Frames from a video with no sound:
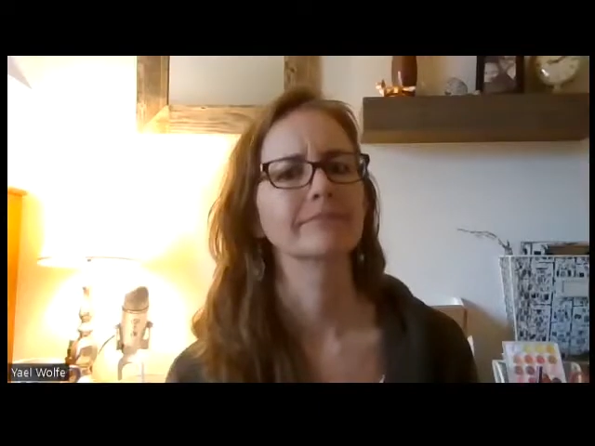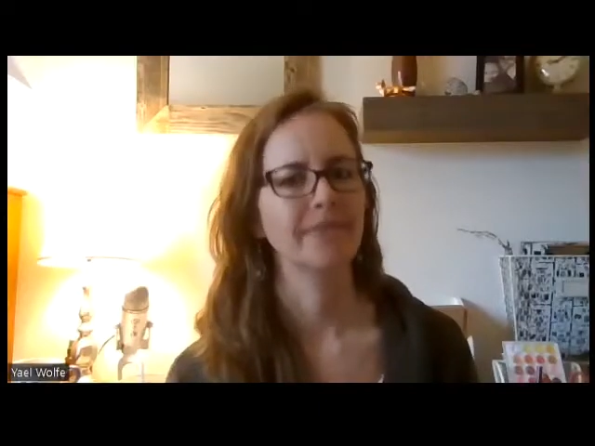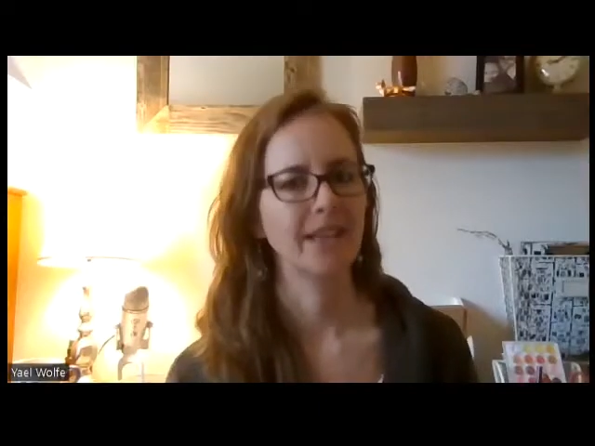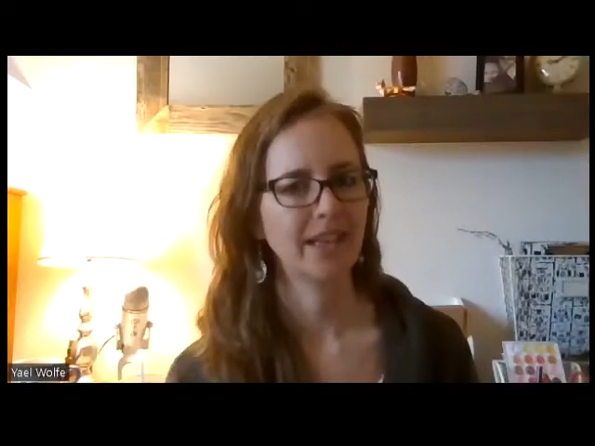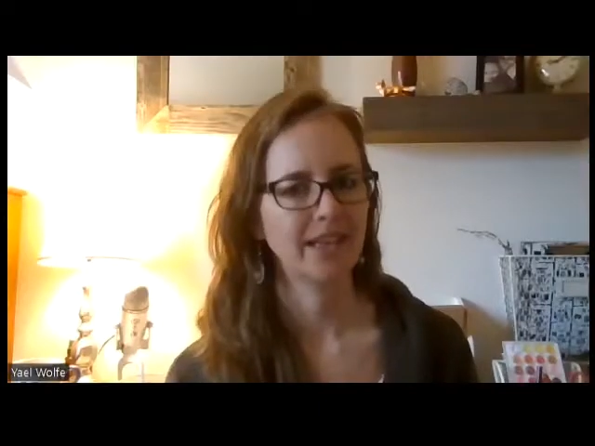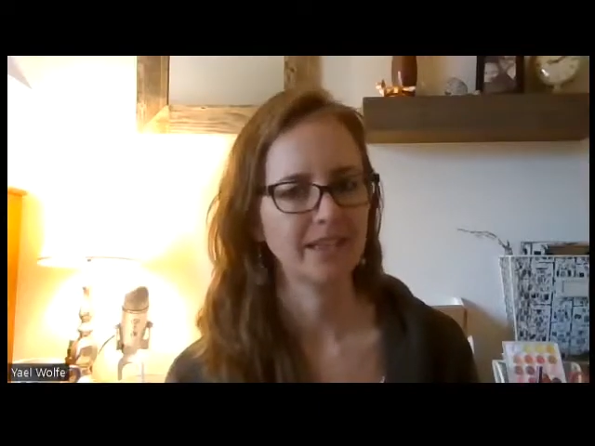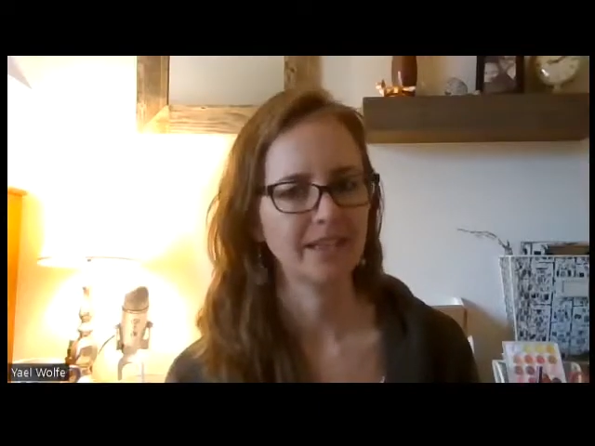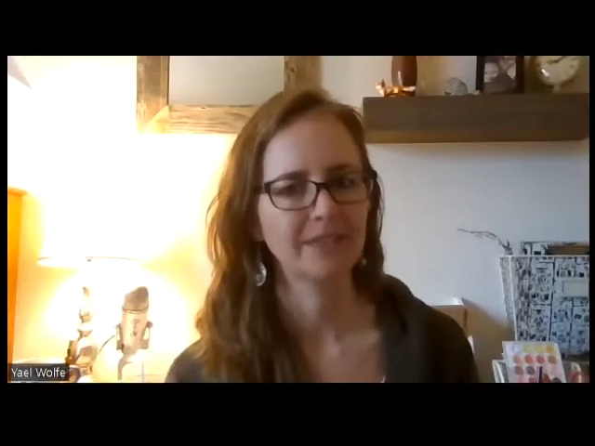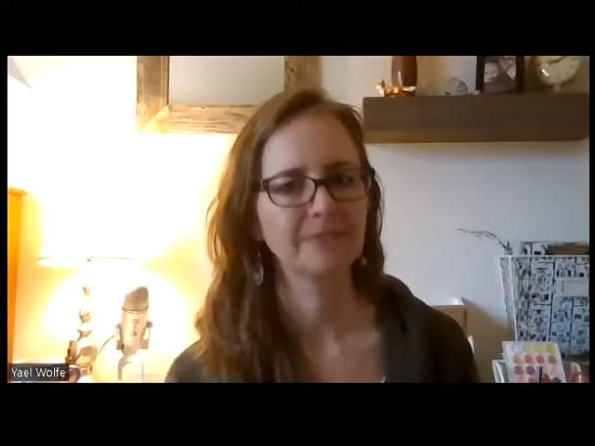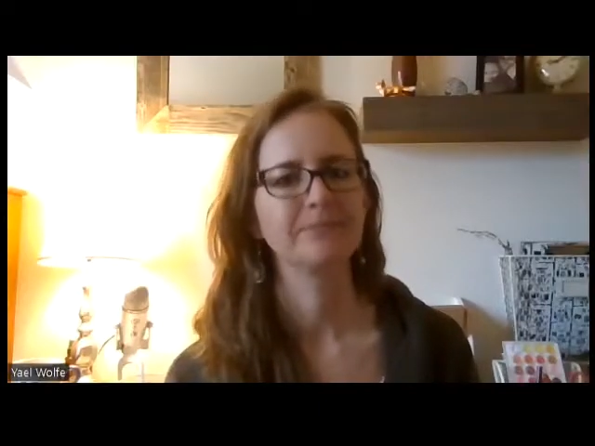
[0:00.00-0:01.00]
As queer
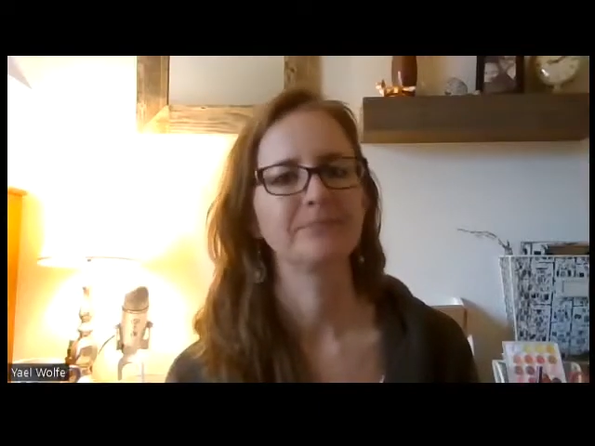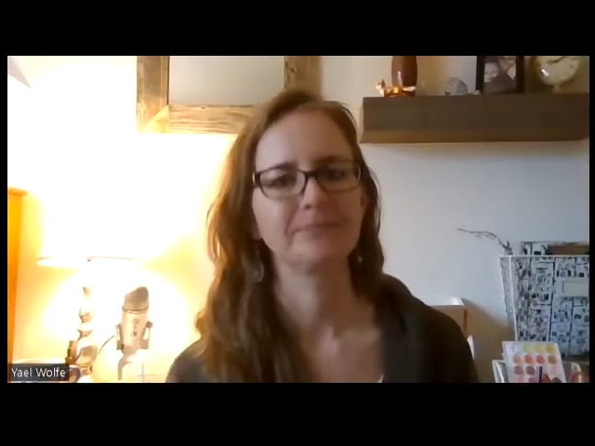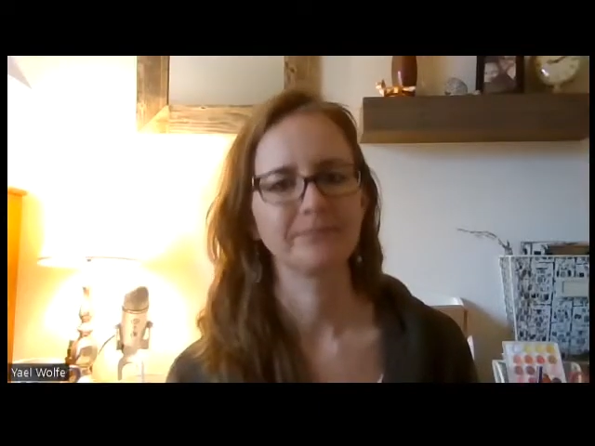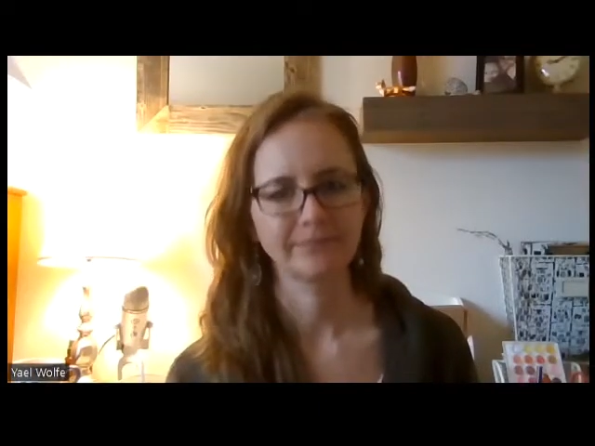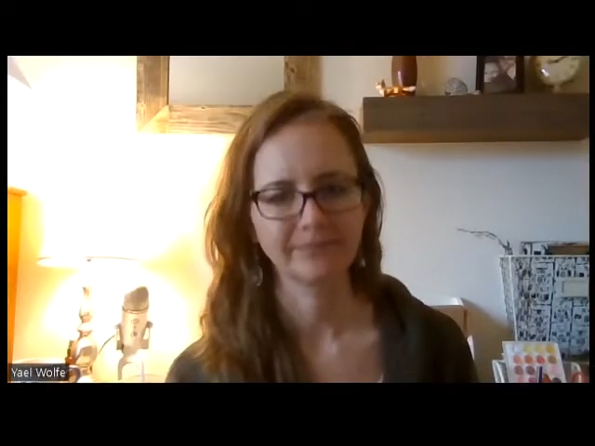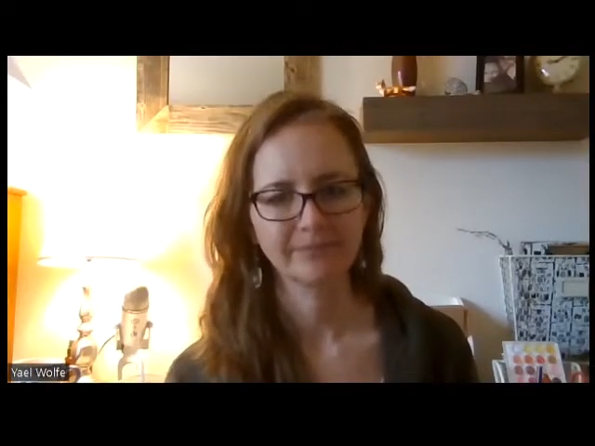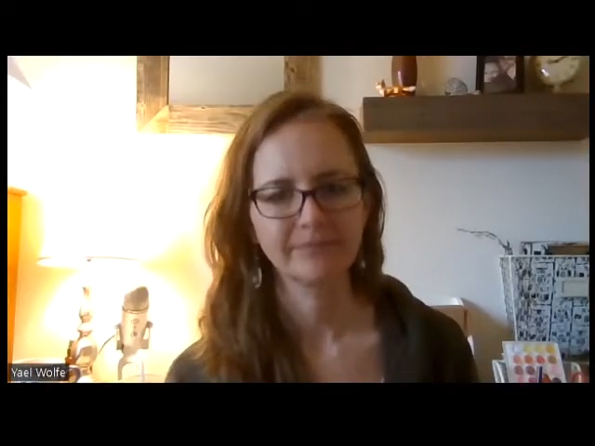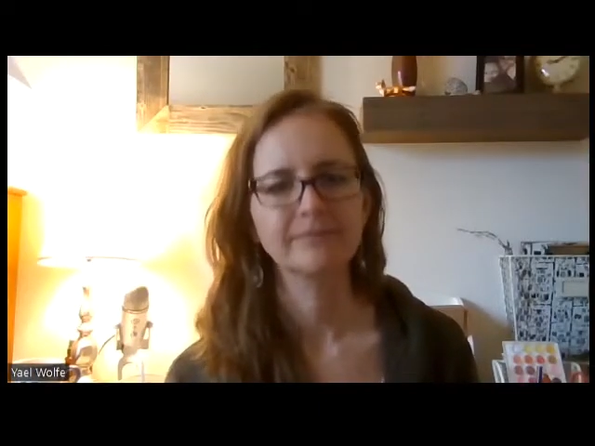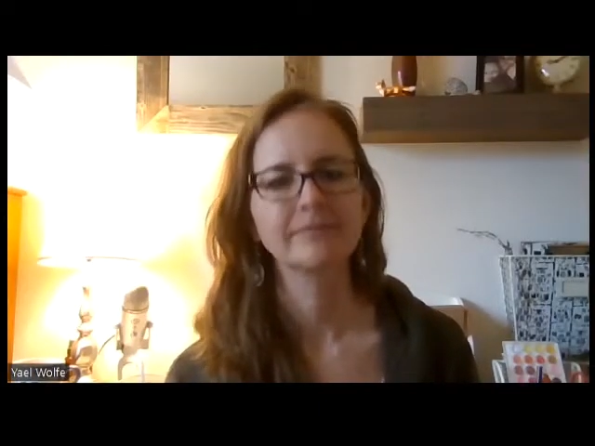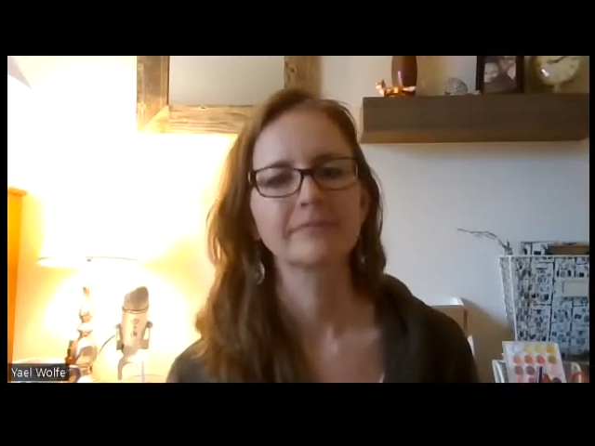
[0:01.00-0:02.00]
people, we feel,
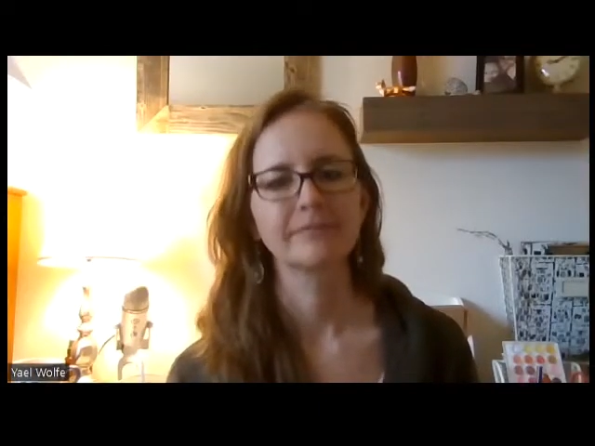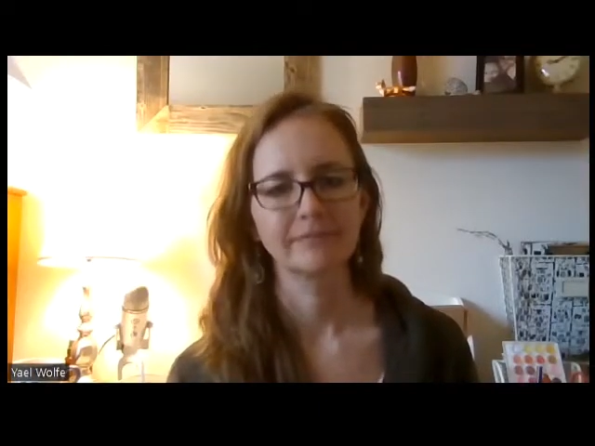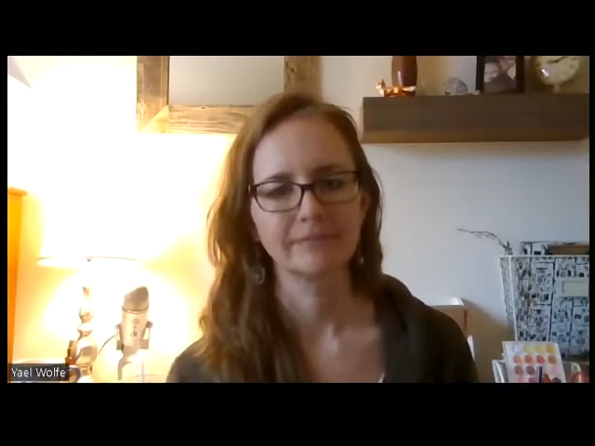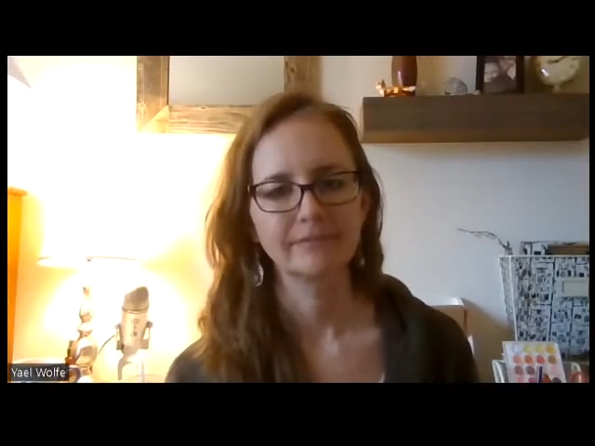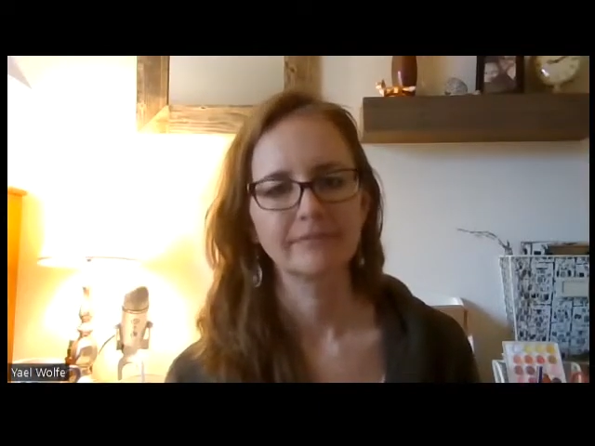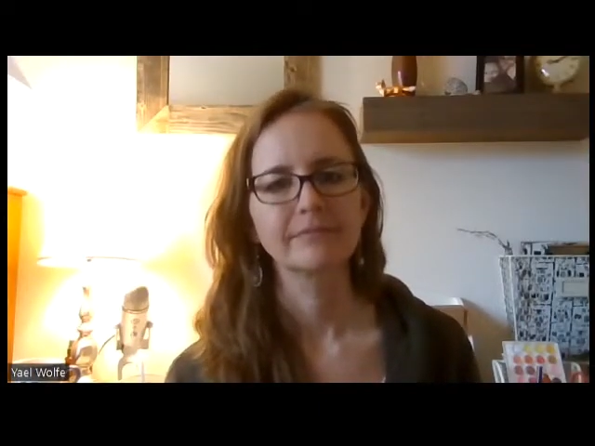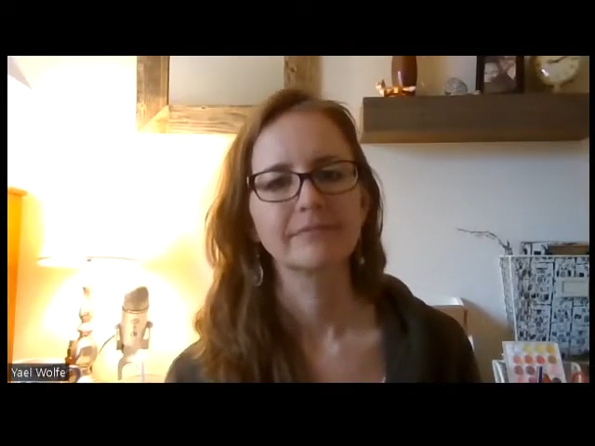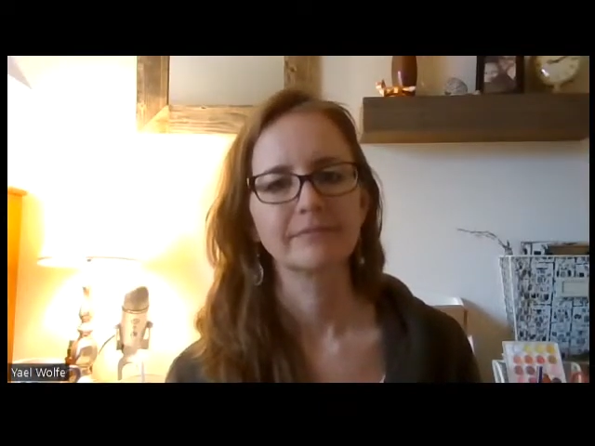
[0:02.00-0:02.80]
we live, we, it's